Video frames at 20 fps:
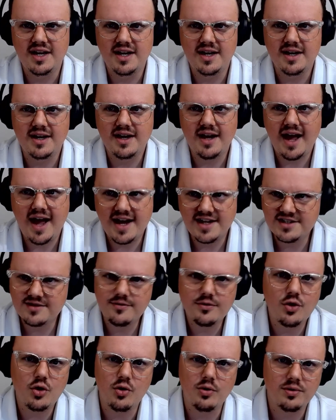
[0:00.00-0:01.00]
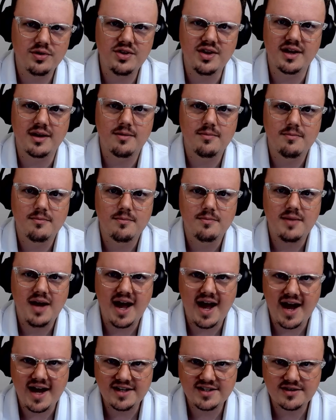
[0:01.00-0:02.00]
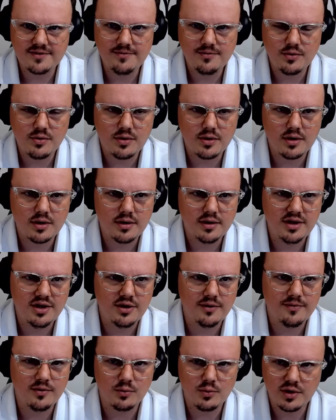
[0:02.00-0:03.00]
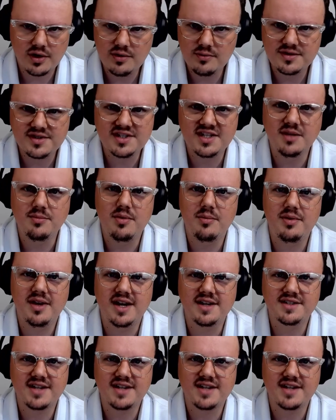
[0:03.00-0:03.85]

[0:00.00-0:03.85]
ask for the whole thing. Ask for, if you're working with CPPS,